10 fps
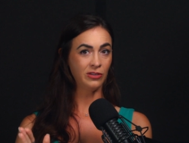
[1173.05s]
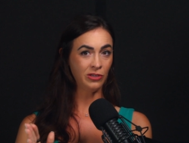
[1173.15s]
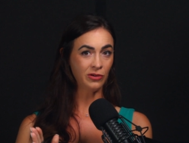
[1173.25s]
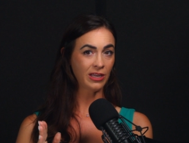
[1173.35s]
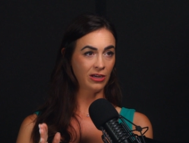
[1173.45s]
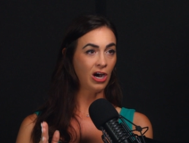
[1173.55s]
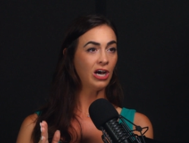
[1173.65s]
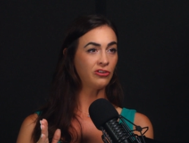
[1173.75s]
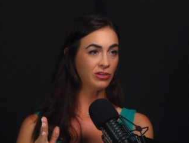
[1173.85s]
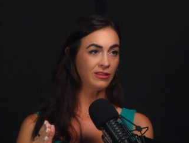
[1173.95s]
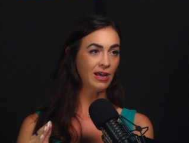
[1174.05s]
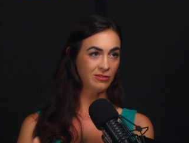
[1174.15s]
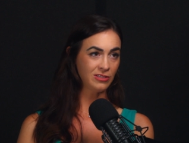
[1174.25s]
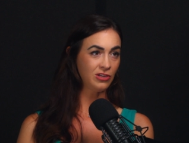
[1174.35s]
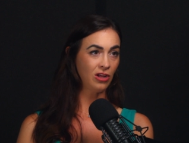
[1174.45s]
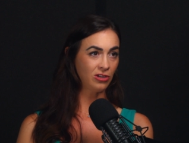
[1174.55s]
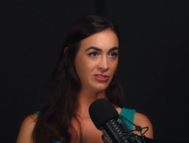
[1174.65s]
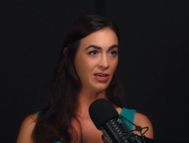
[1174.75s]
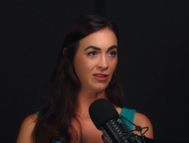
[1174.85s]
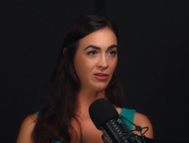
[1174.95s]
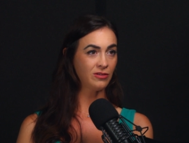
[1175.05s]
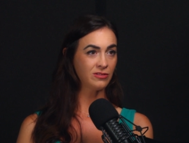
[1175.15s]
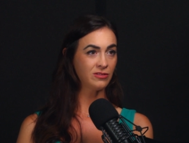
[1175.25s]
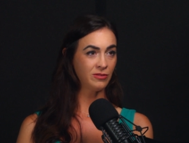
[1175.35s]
You'll get $100,000 out of those.